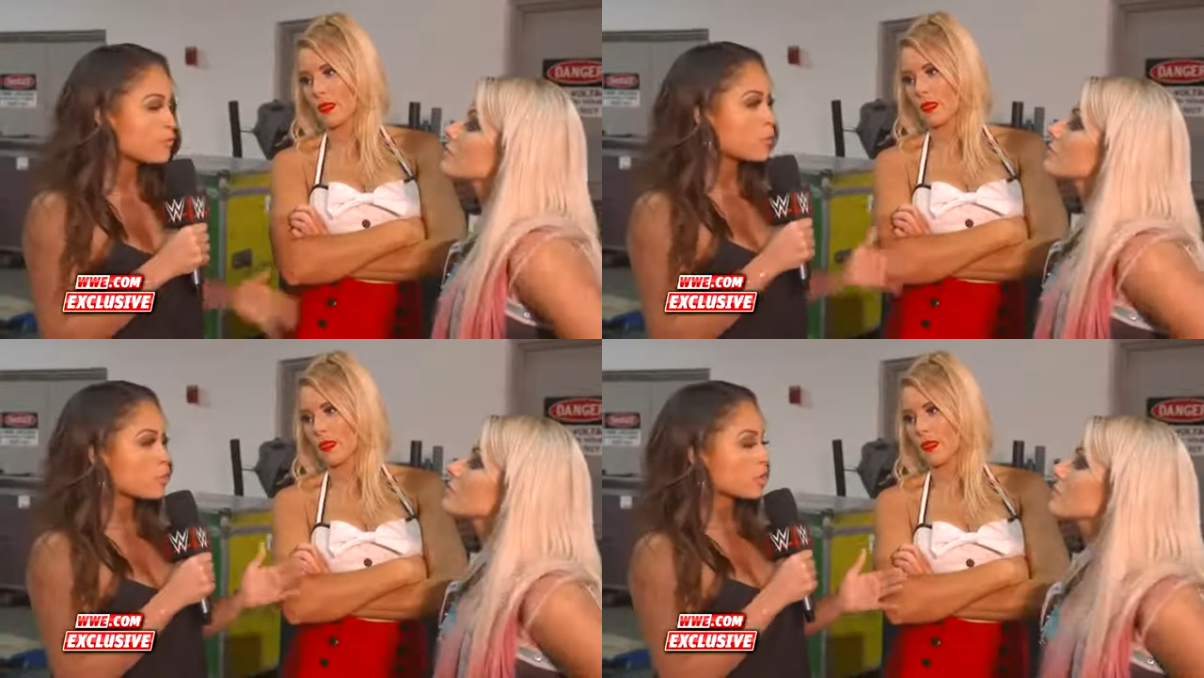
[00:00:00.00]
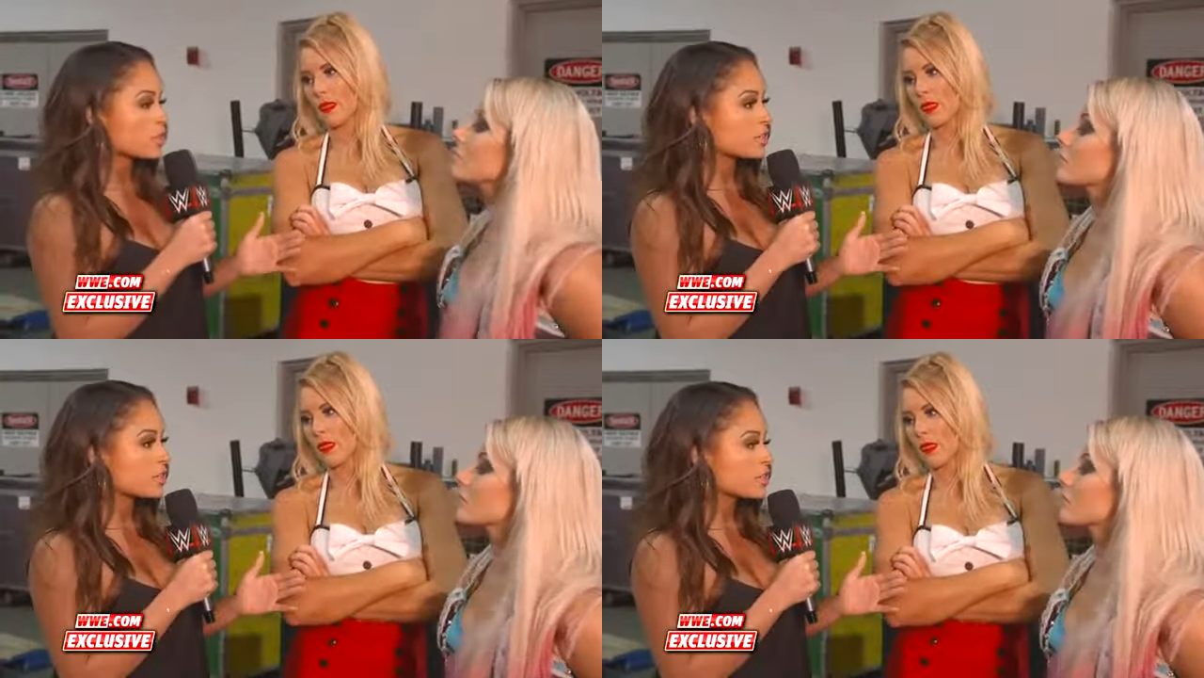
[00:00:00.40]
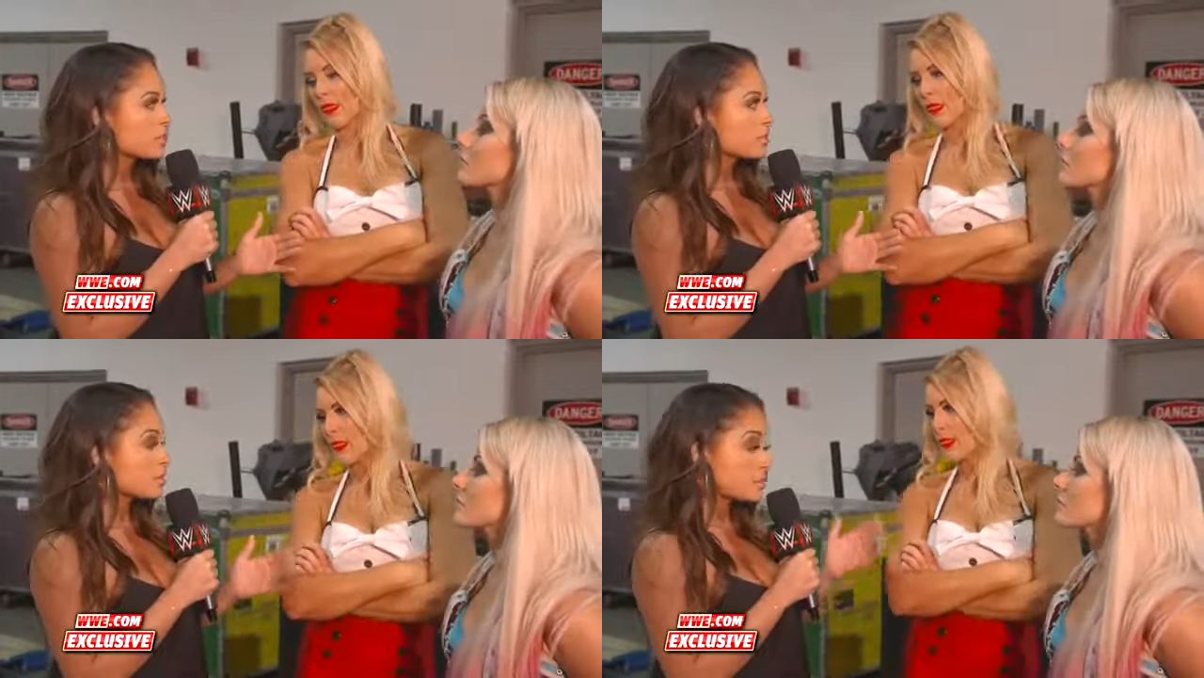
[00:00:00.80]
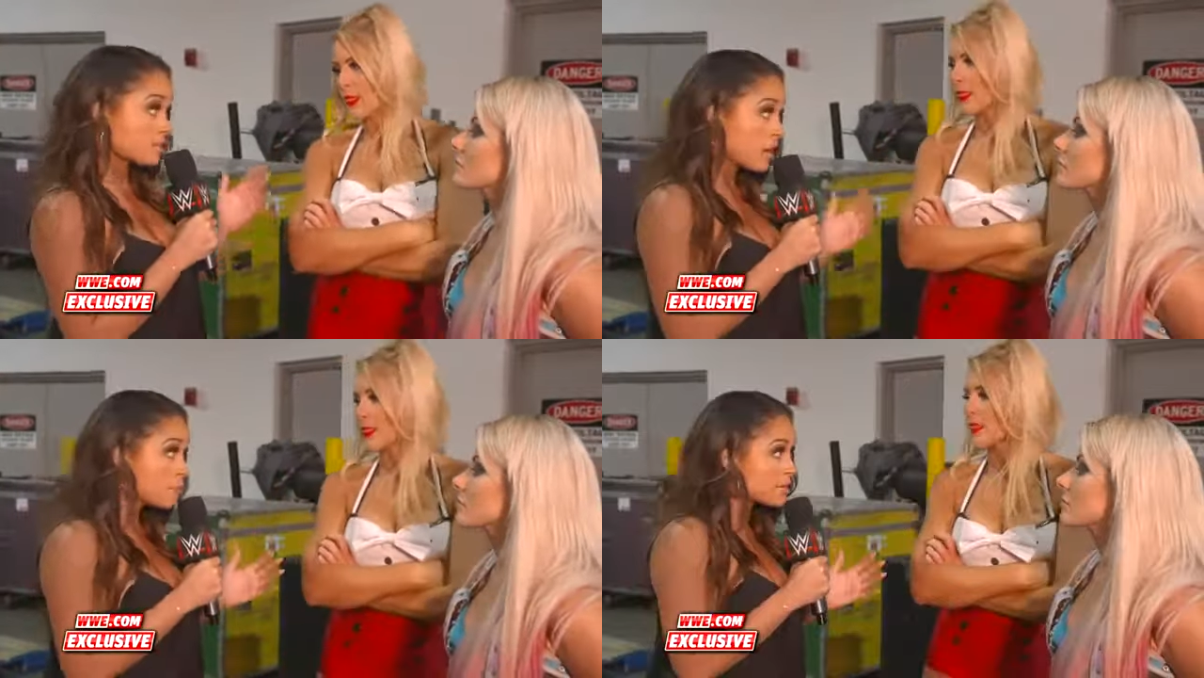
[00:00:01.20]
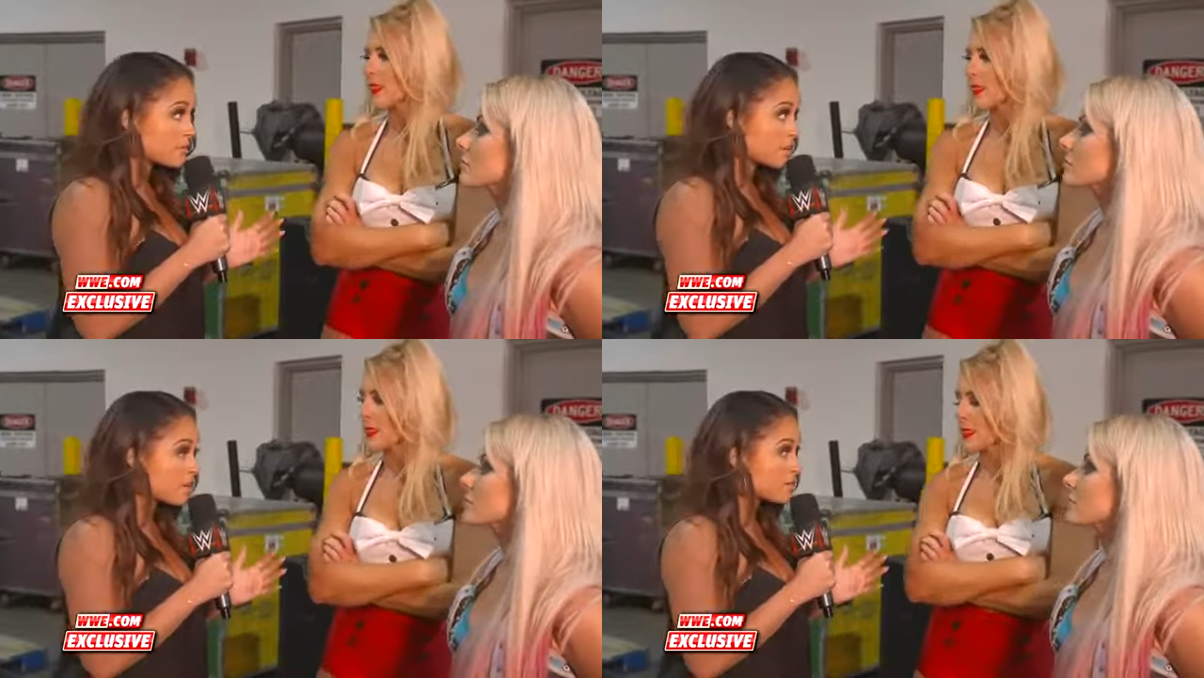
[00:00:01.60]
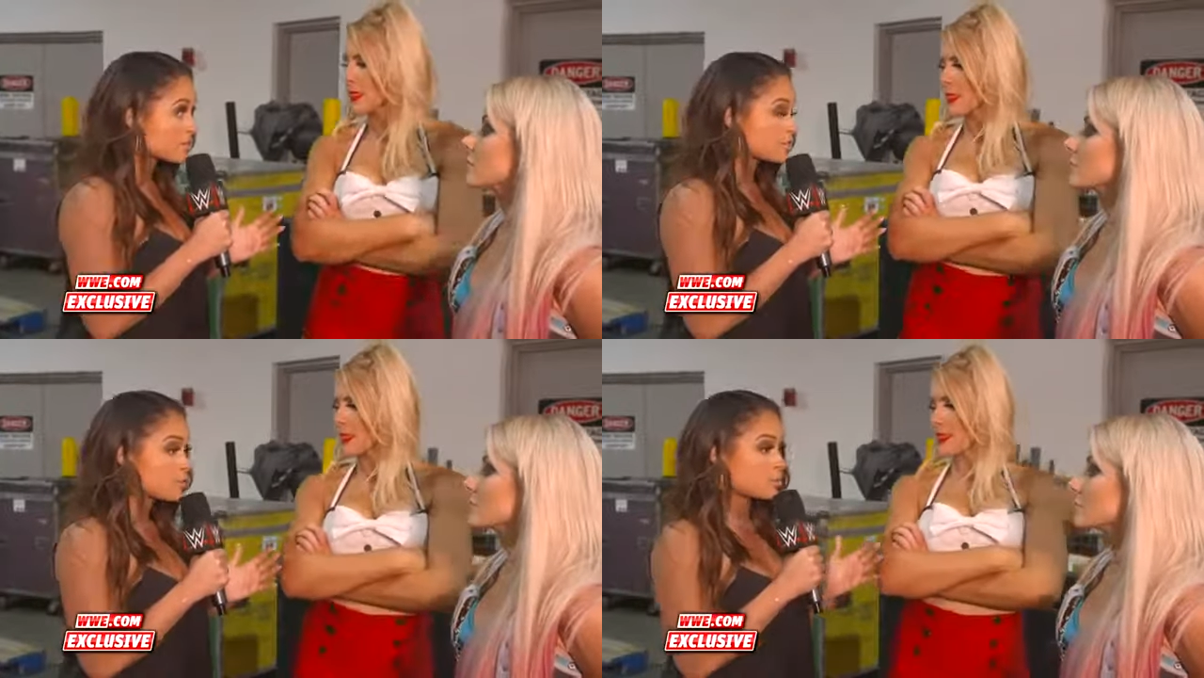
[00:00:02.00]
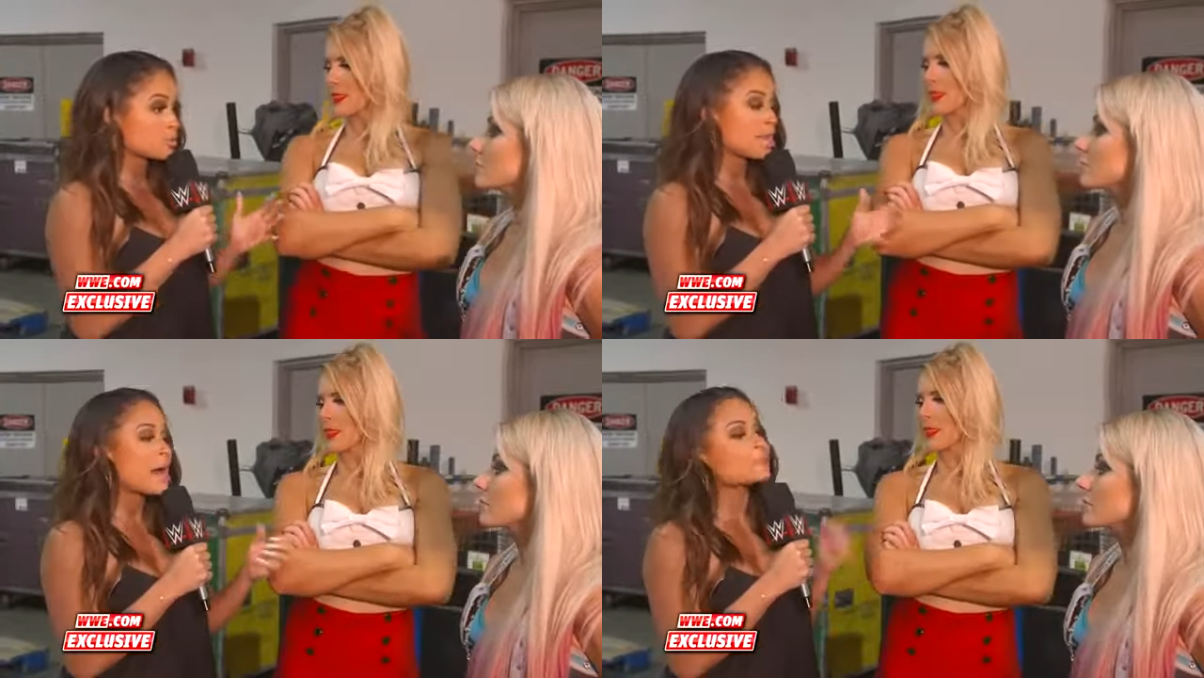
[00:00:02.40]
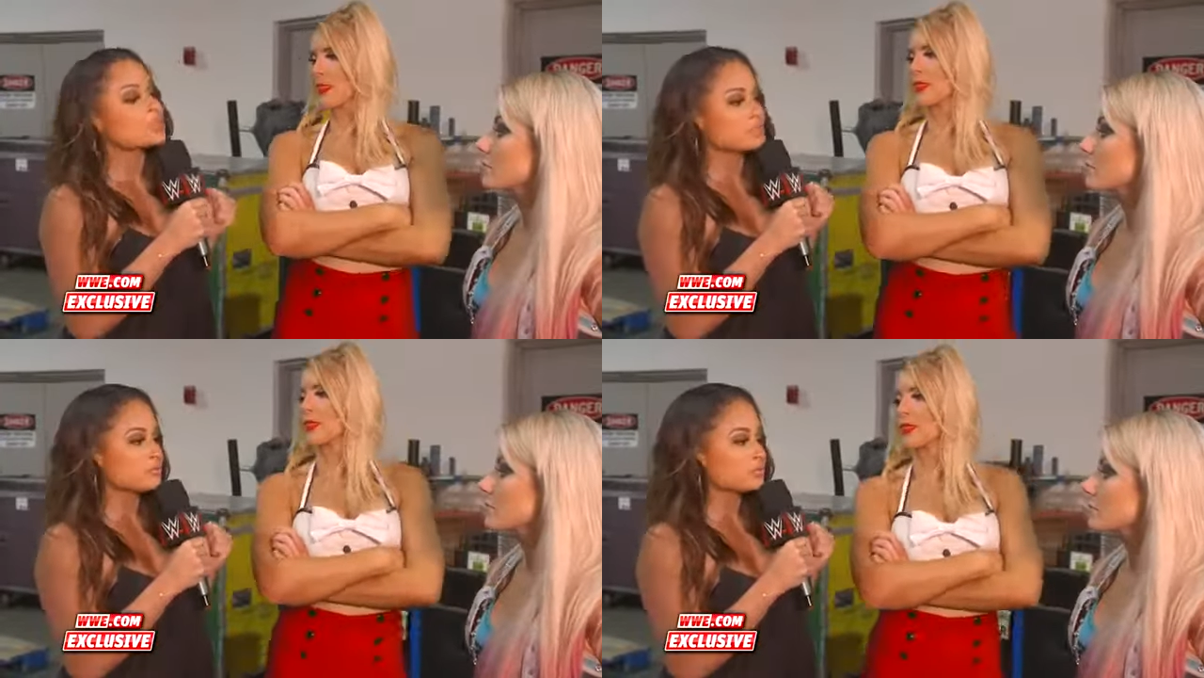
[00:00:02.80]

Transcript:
Speaker 1: forward to Stomping Grounds in order to capture